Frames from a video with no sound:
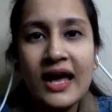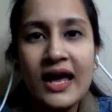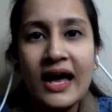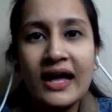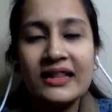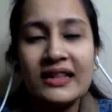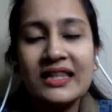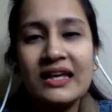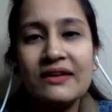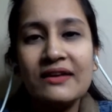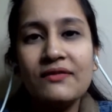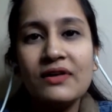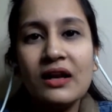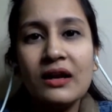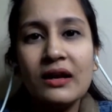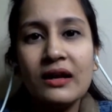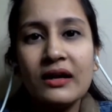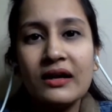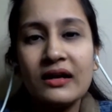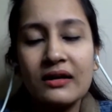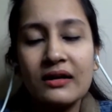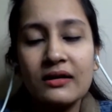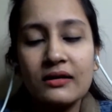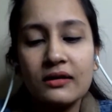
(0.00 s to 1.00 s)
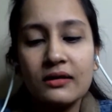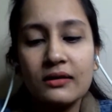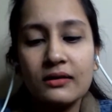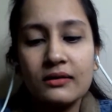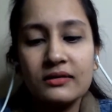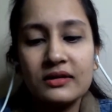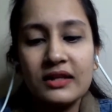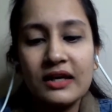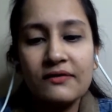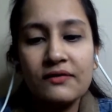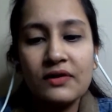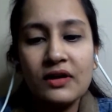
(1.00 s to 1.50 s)
and they
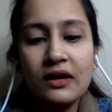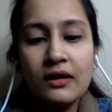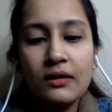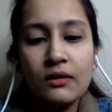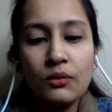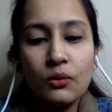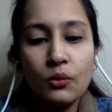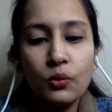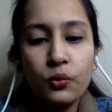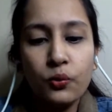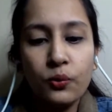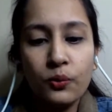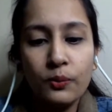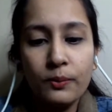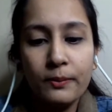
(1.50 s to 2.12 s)
will